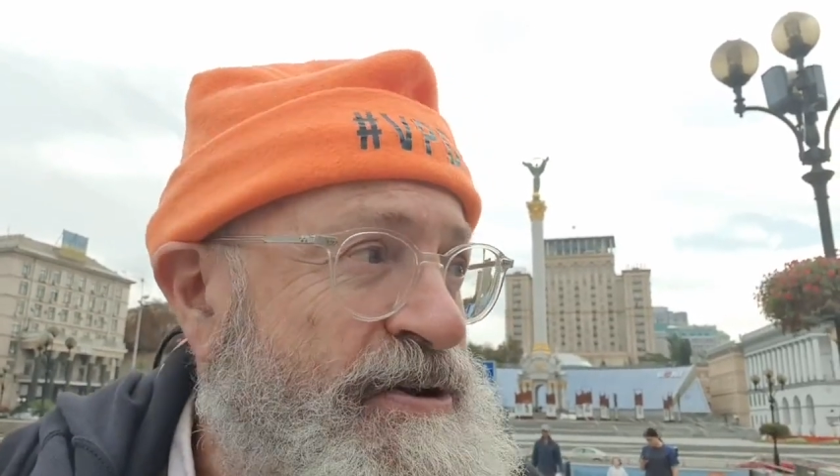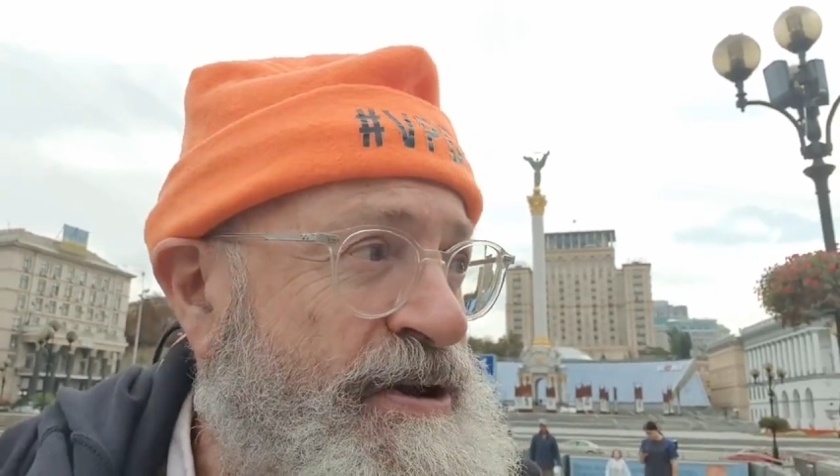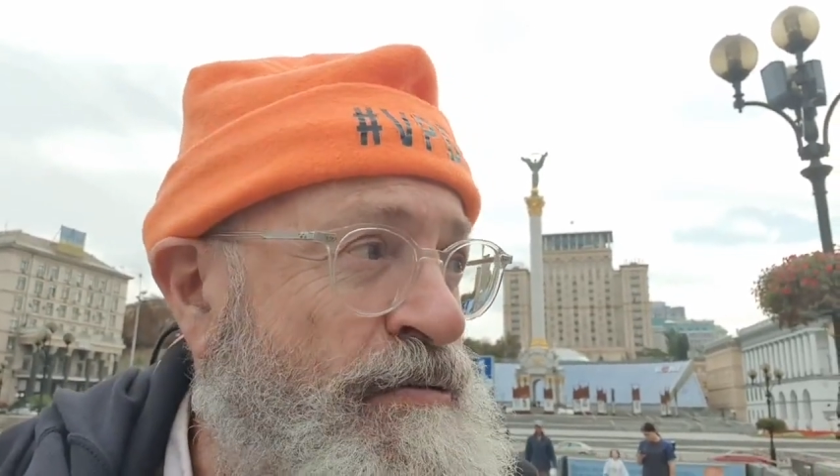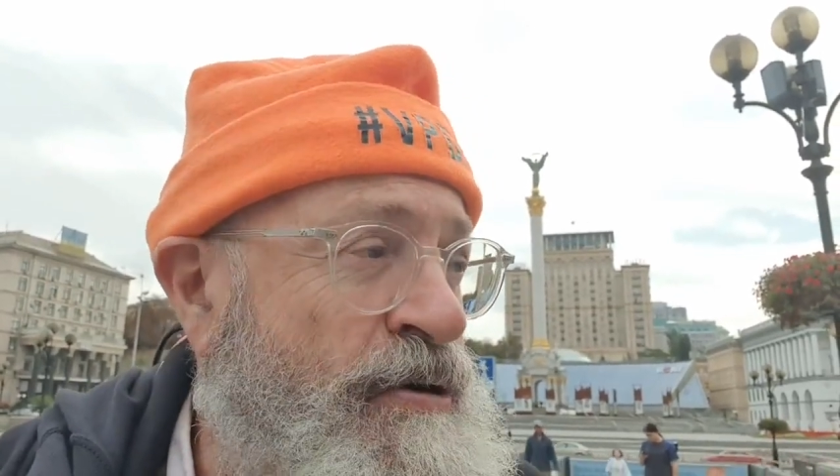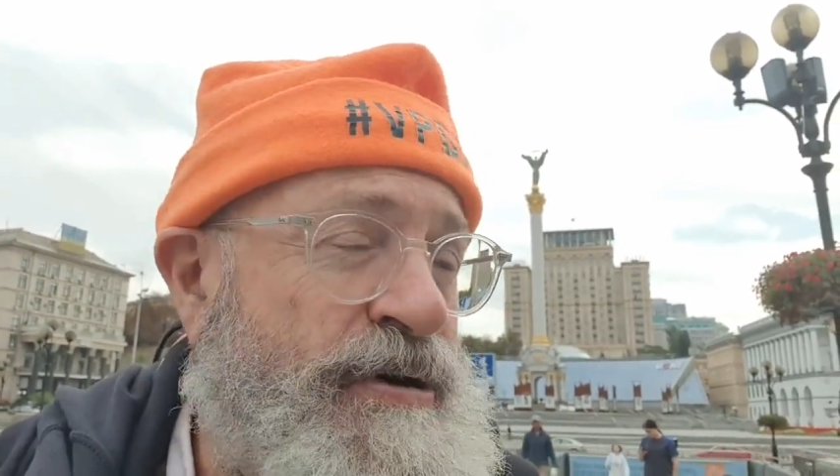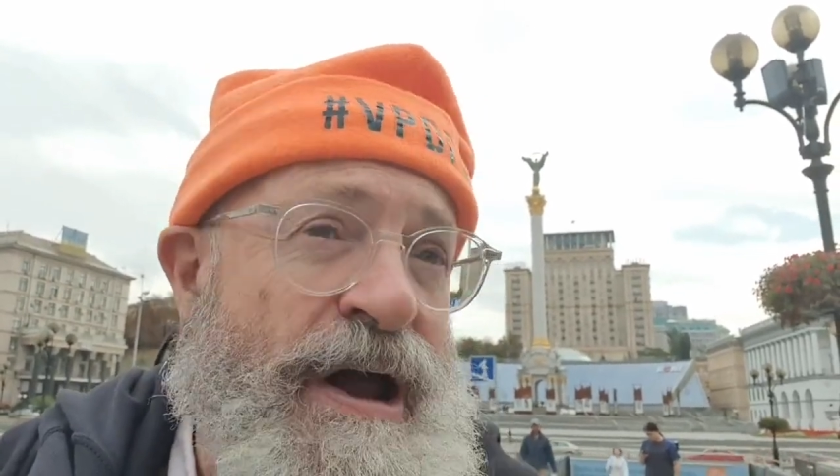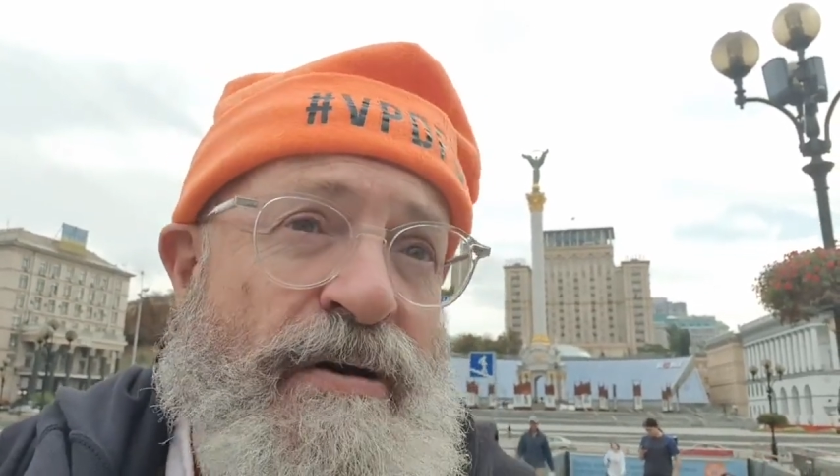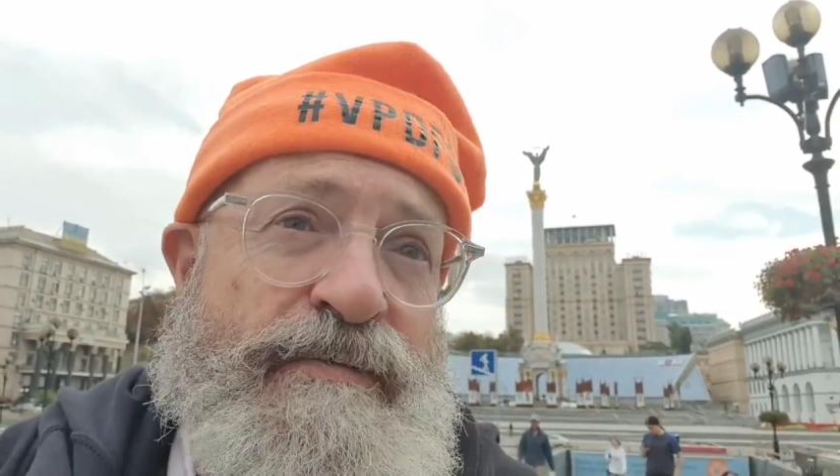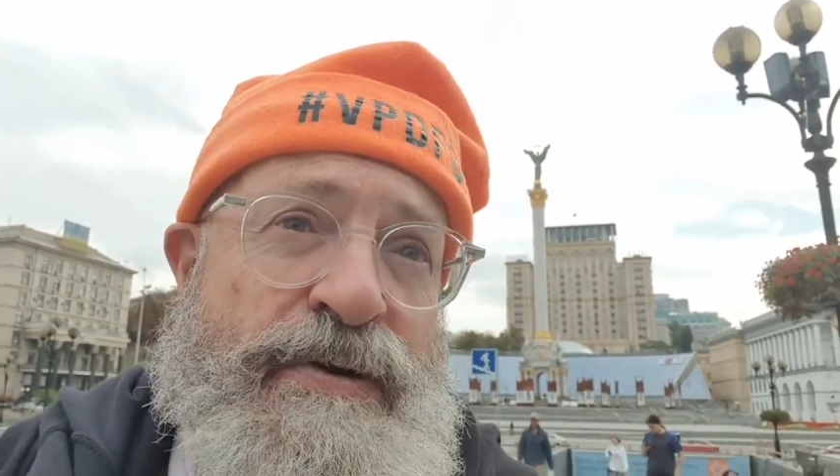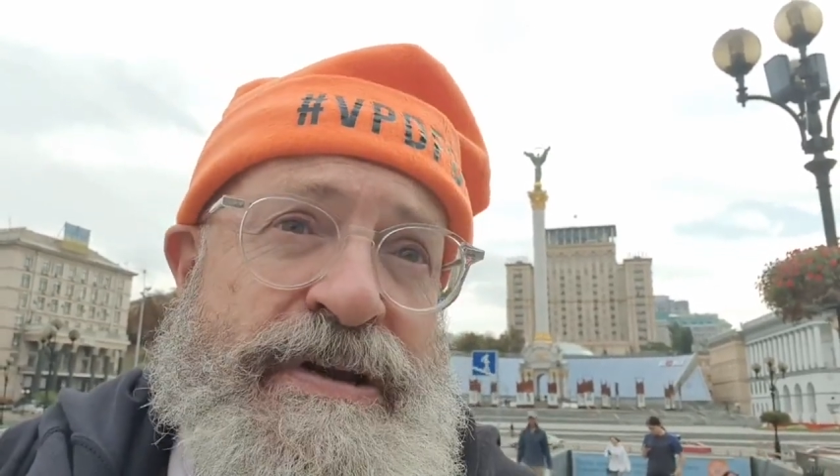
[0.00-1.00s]
So look
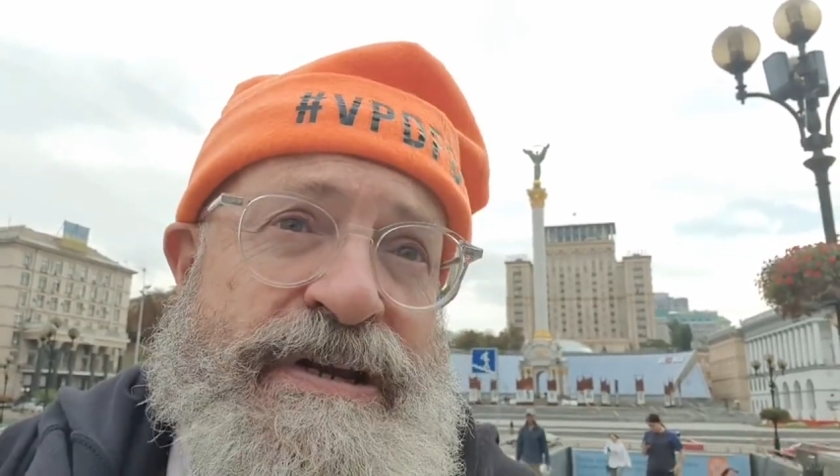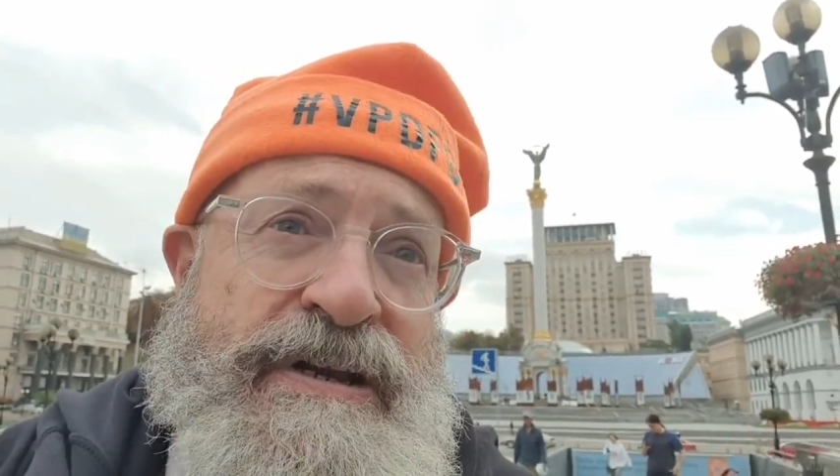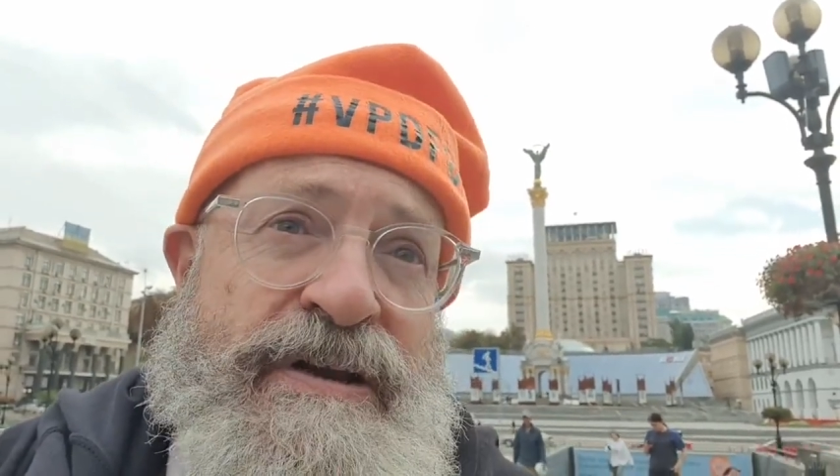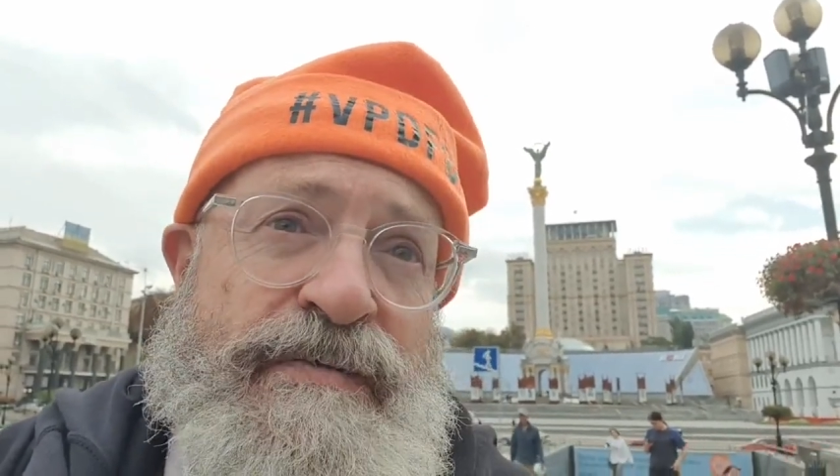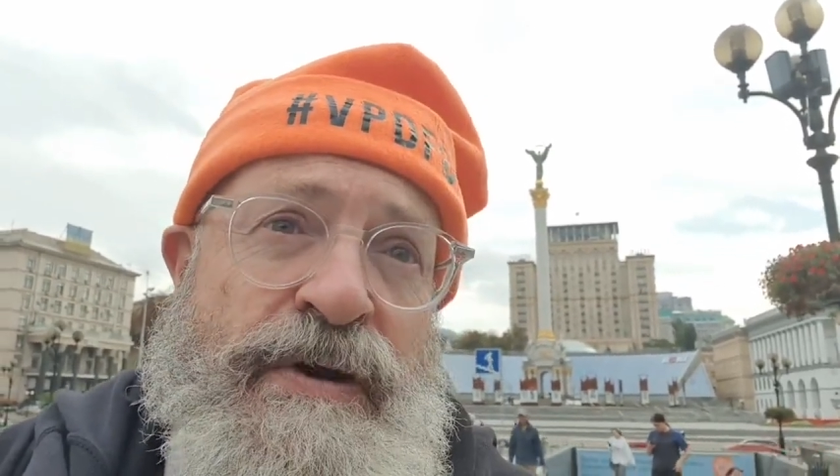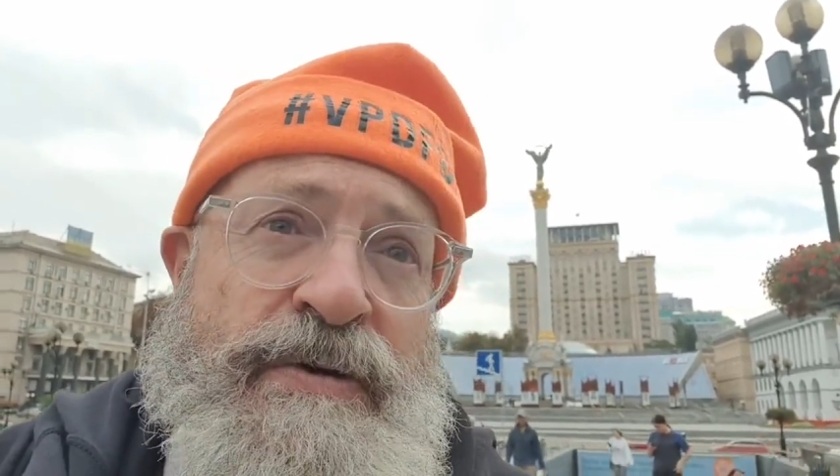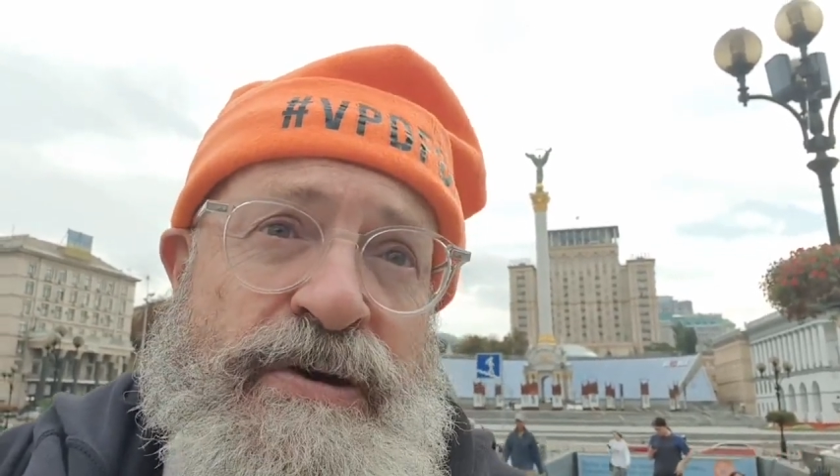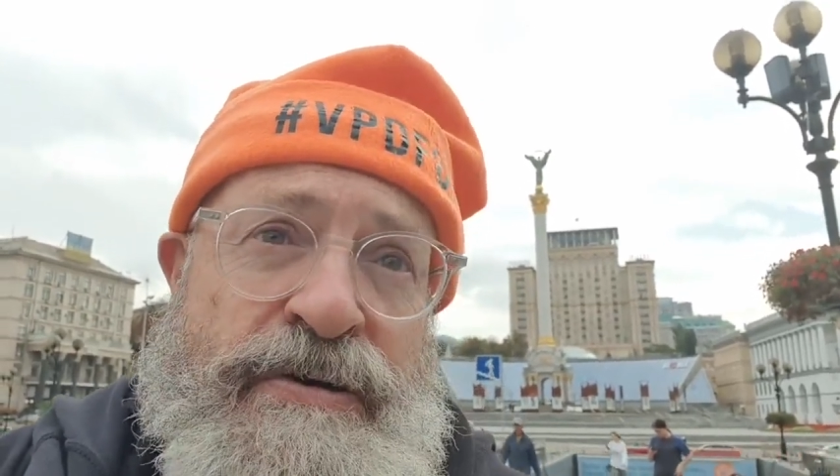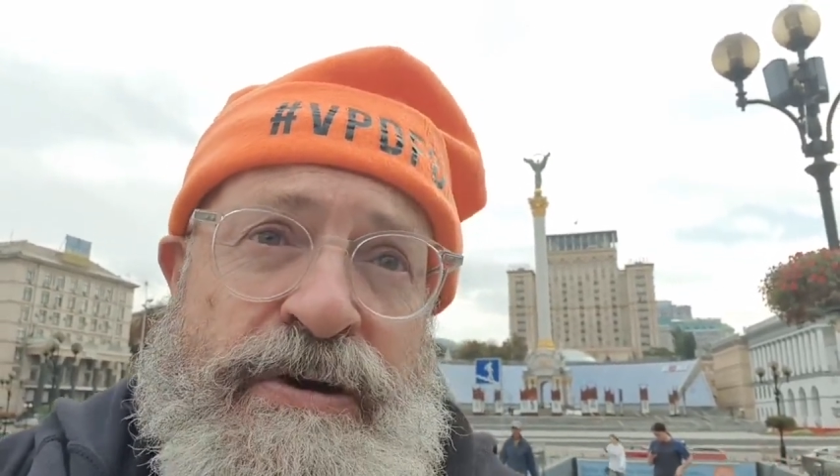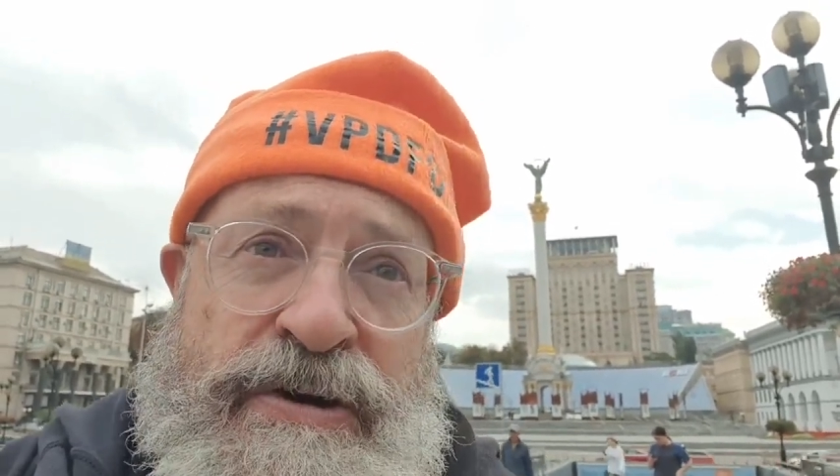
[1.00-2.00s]
out for this interview.
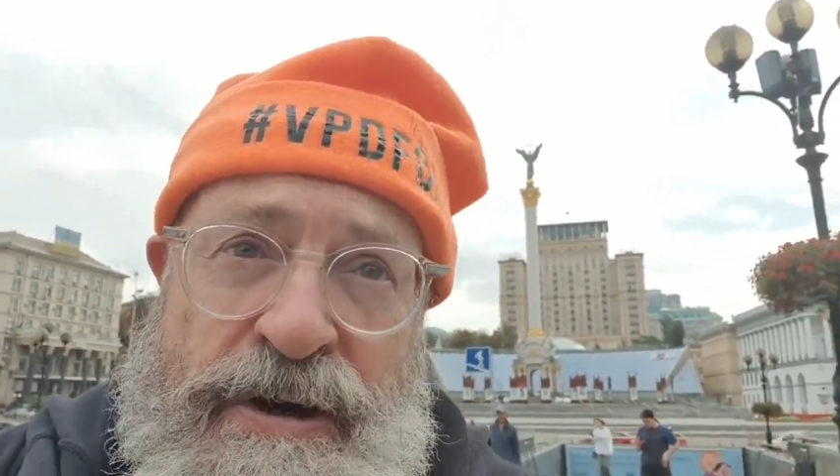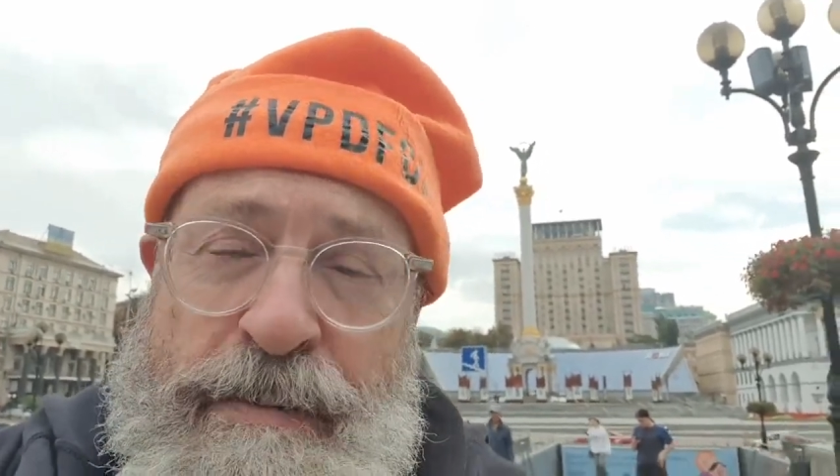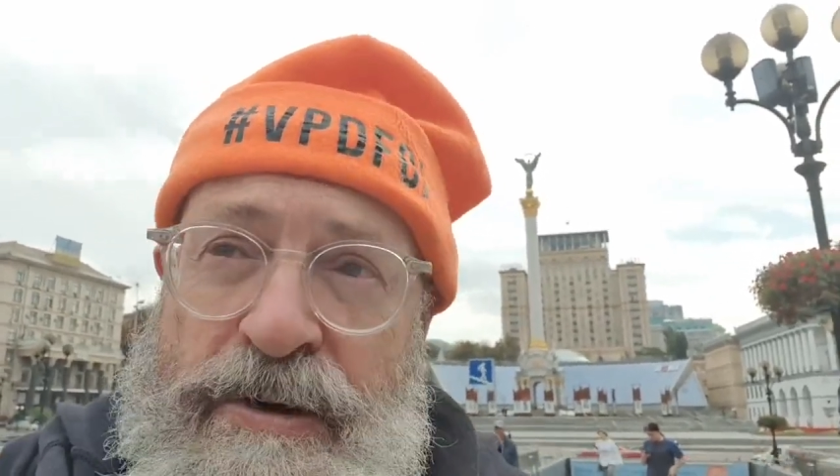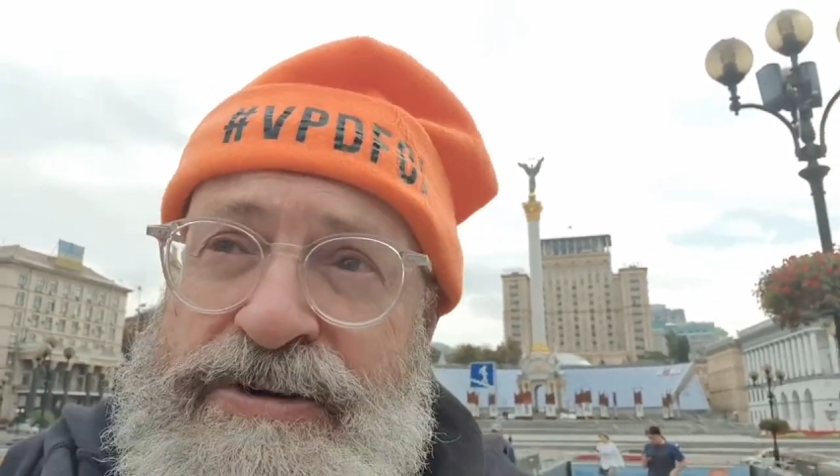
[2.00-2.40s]
It's on YouTube.